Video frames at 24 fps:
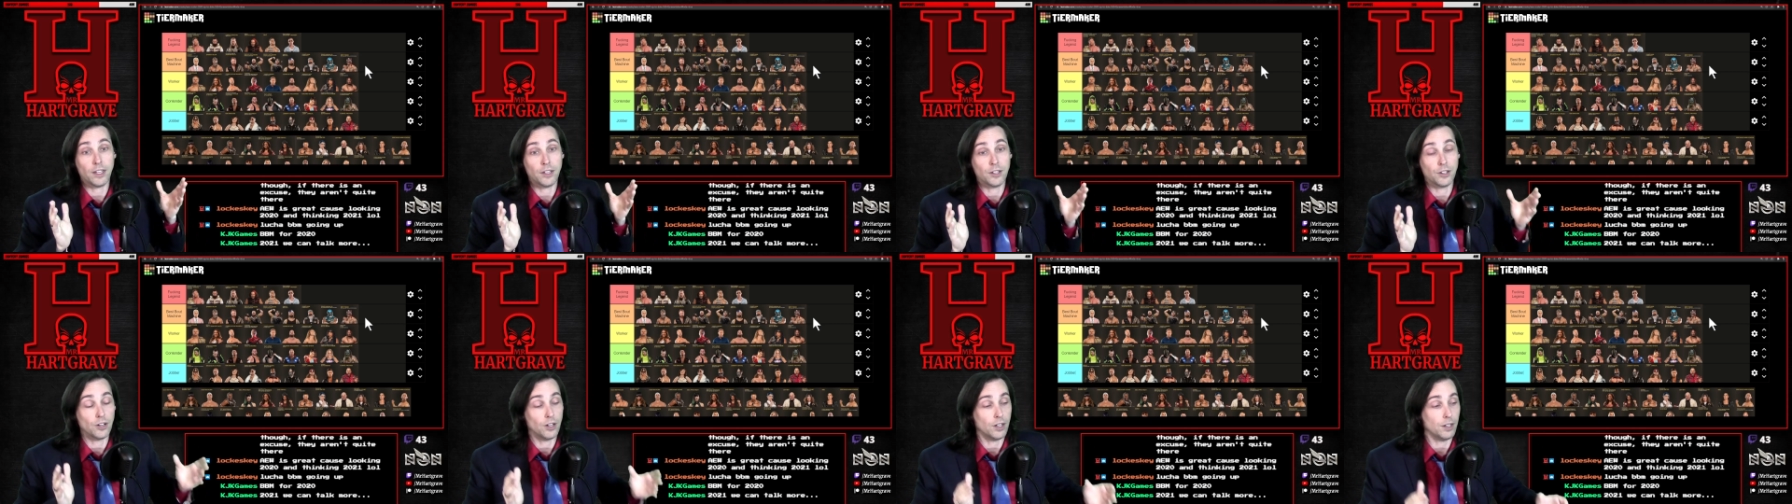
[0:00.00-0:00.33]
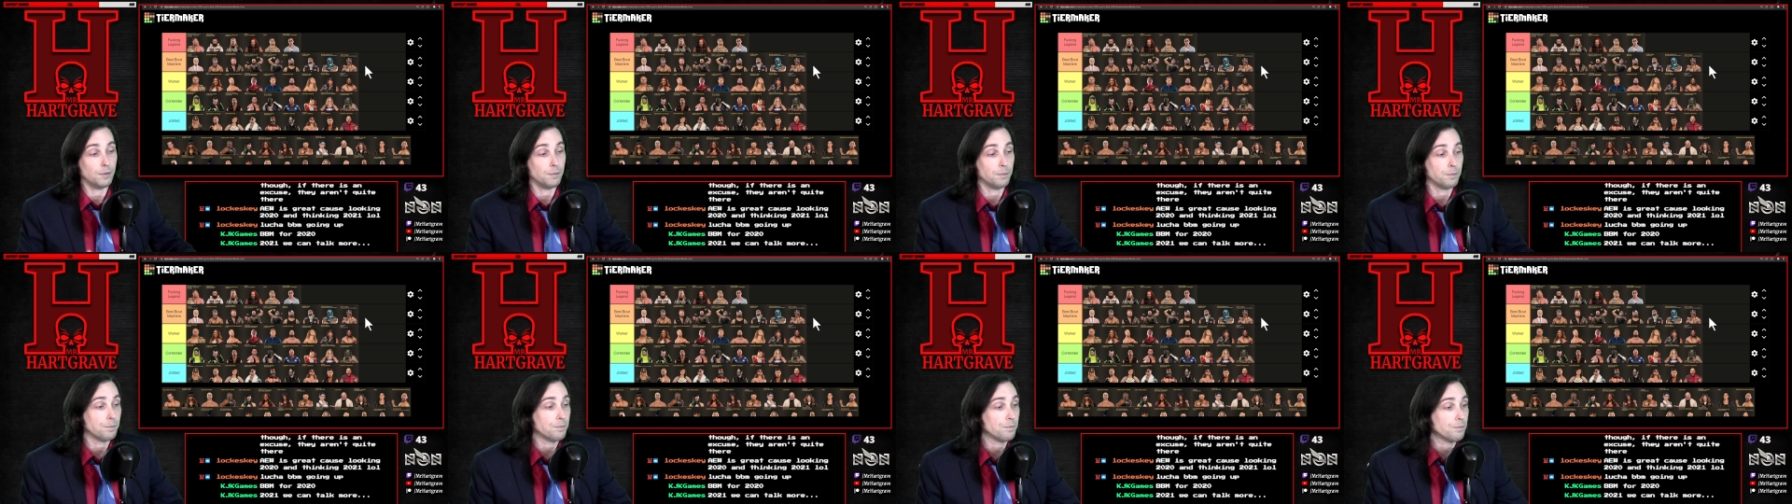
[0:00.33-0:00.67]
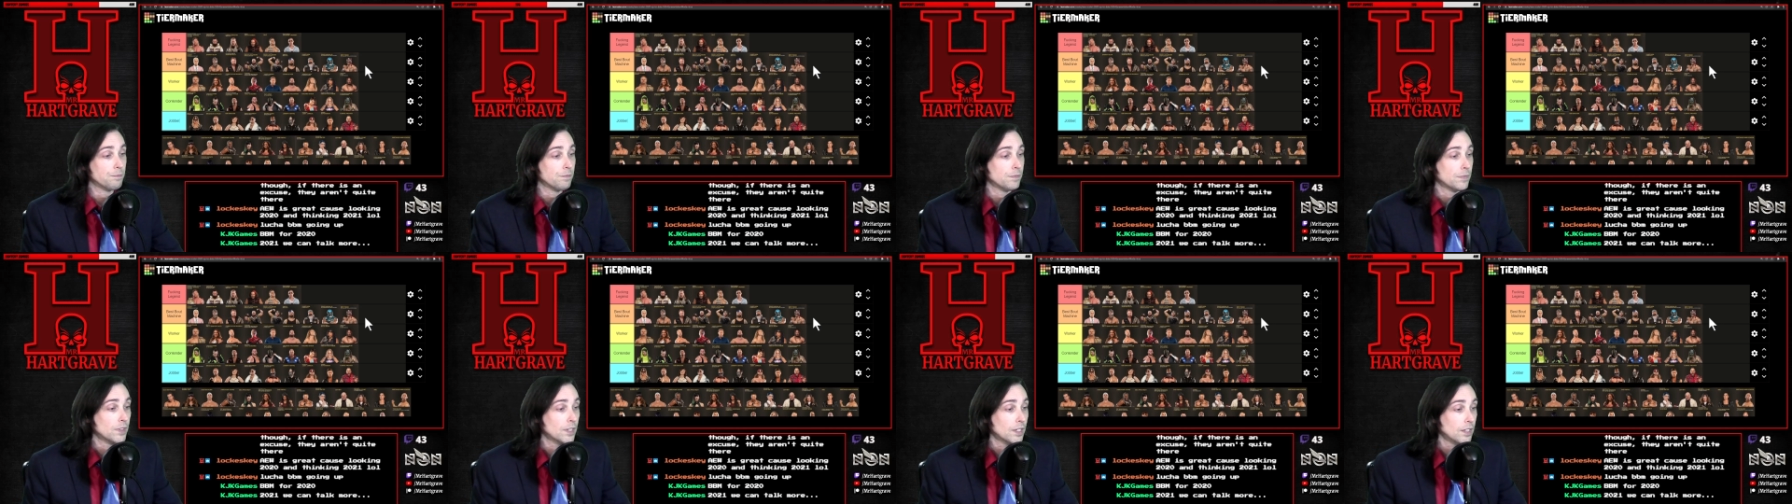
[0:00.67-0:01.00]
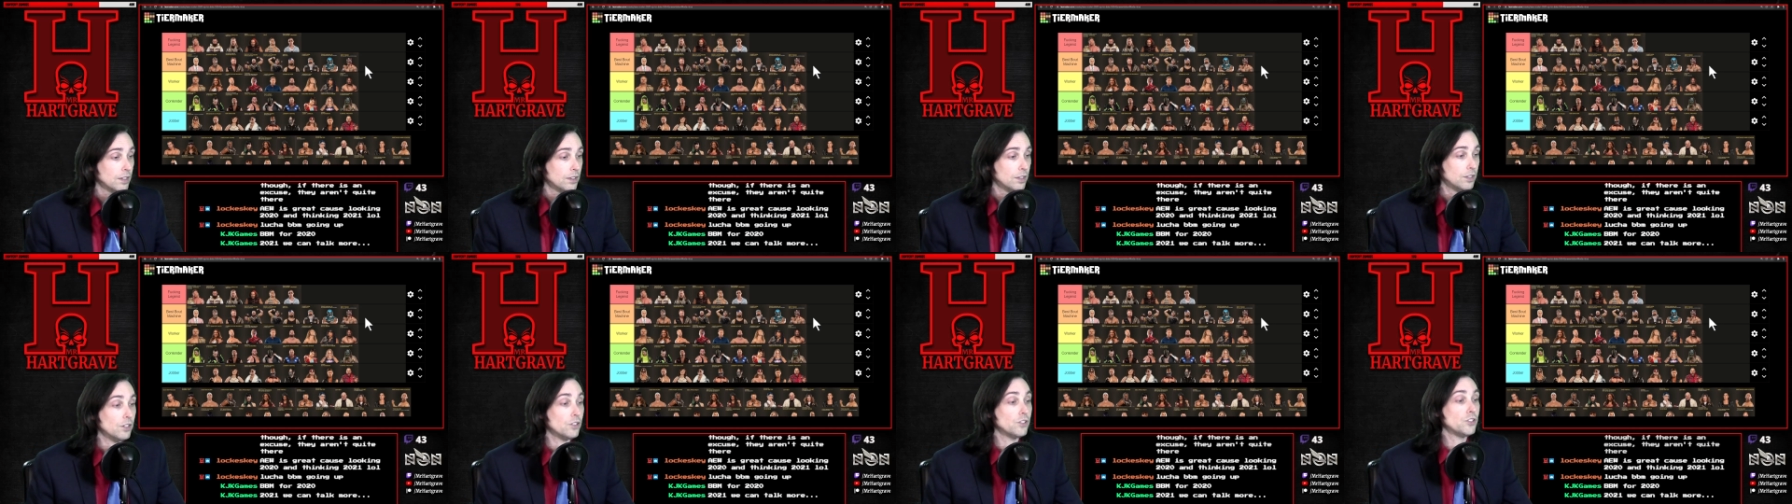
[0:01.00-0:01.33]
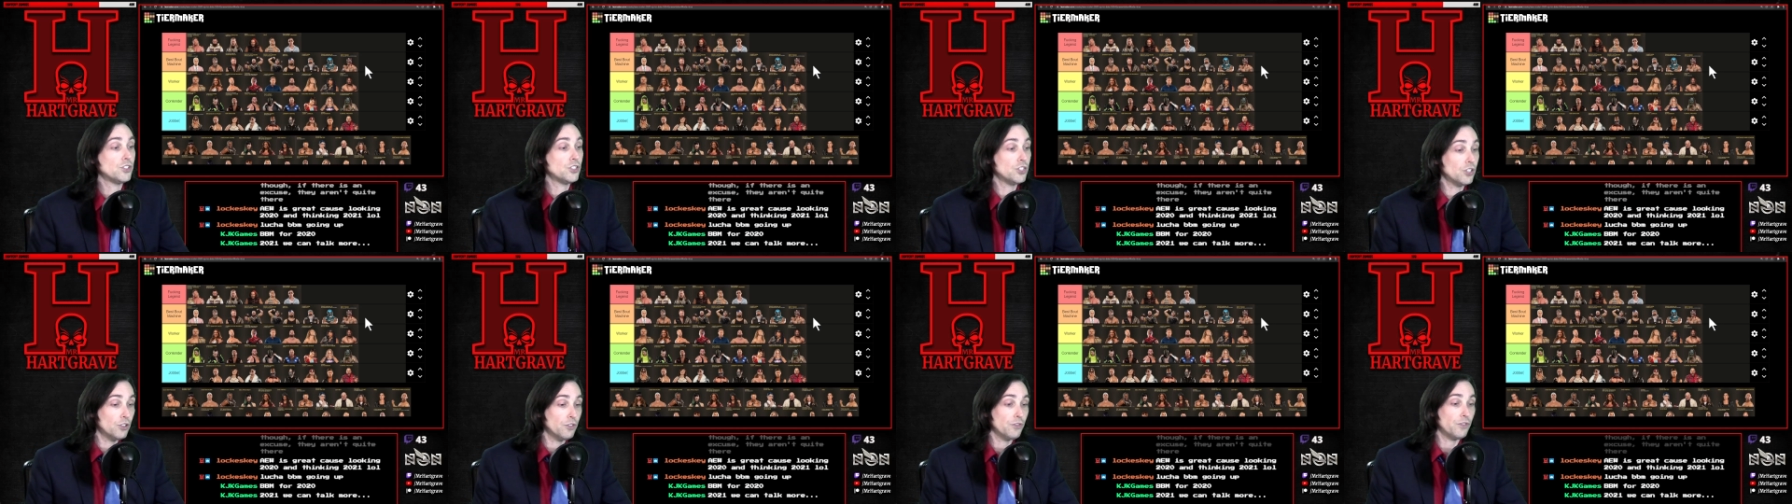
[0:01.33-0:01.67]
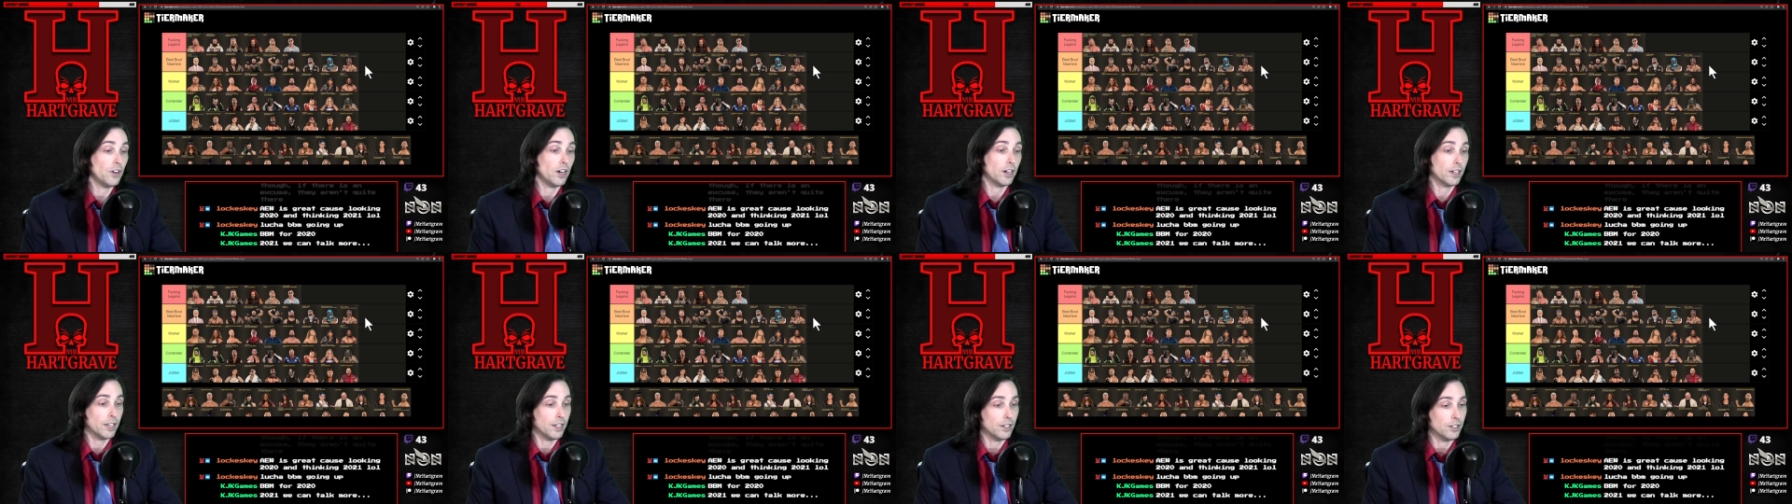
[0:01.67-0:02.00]
good. They're too
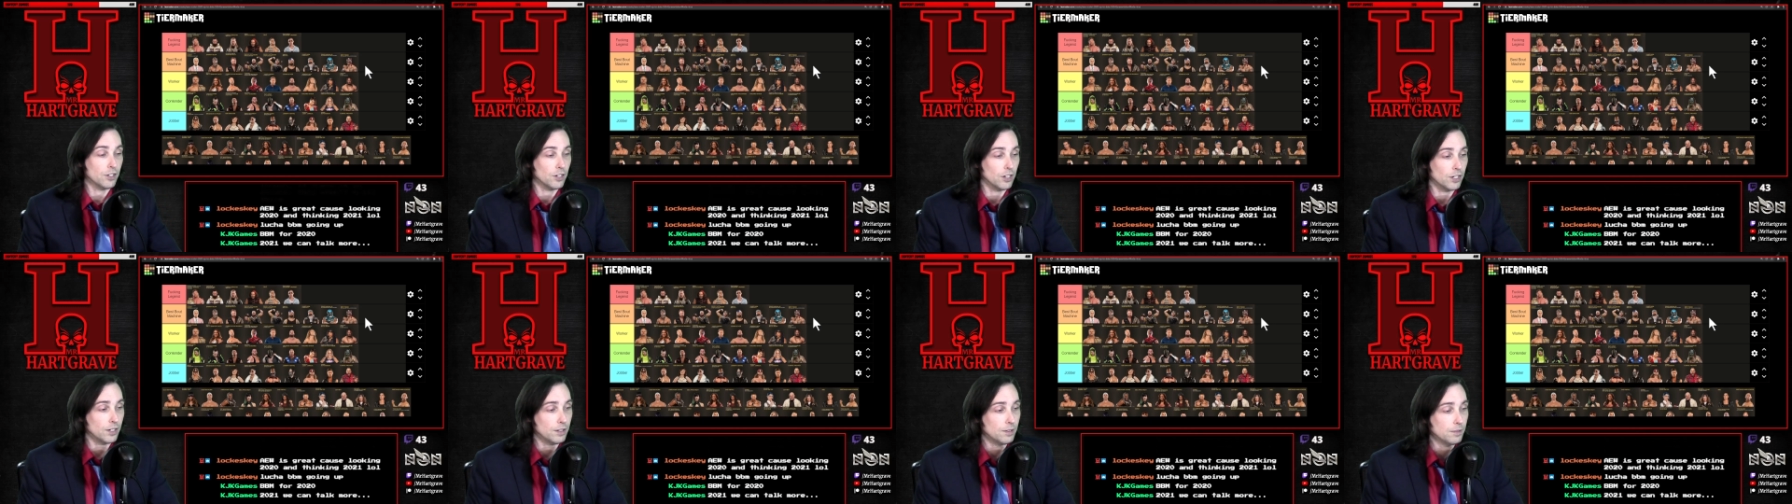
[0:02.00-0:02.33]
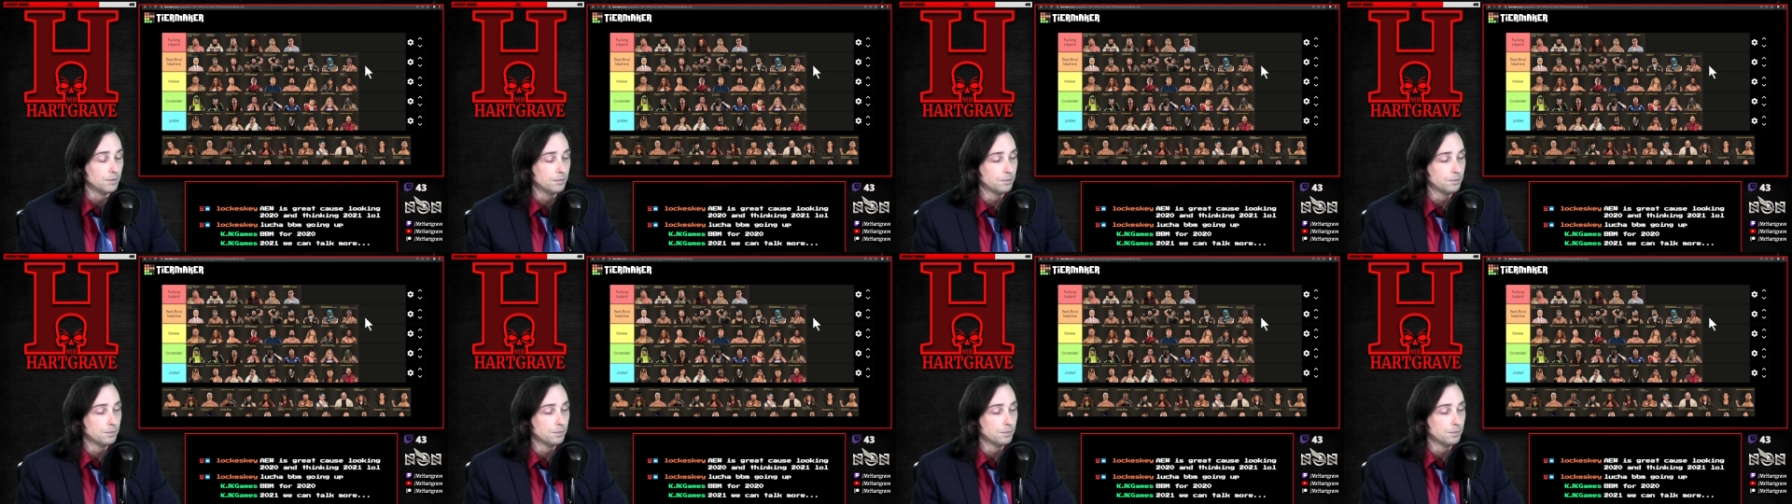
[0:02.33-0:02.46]
fucking good.